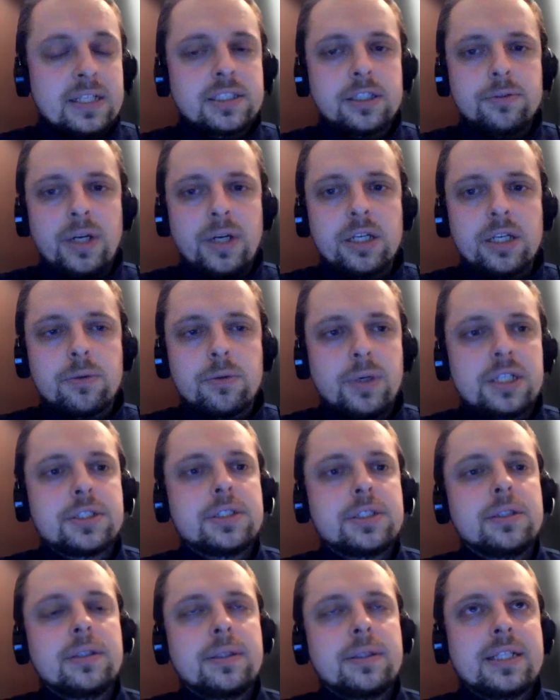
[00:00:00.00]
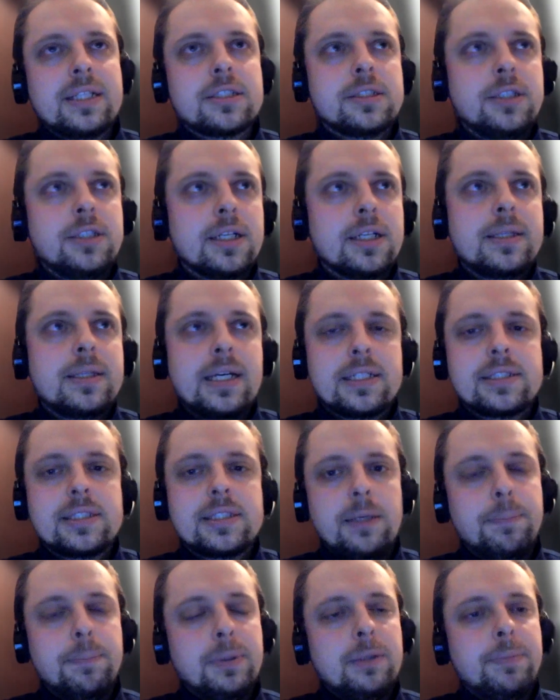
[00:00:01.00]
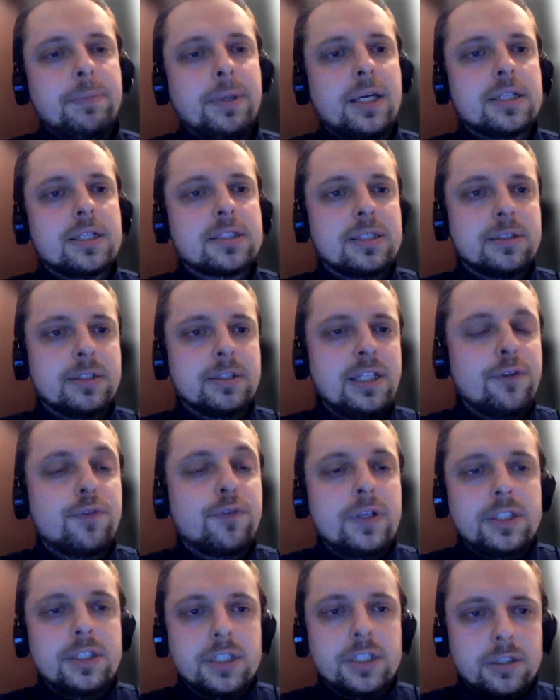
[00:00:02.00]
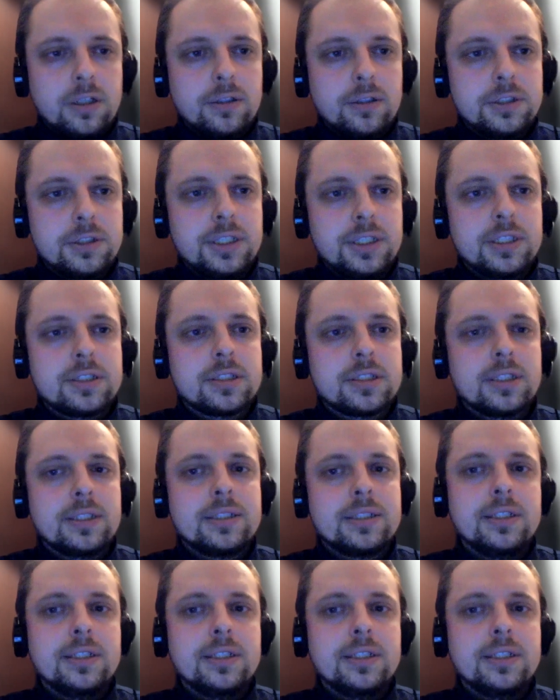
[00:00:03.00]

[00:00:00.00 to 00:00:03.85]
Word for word: That's a great question. That's not that simple because different technologies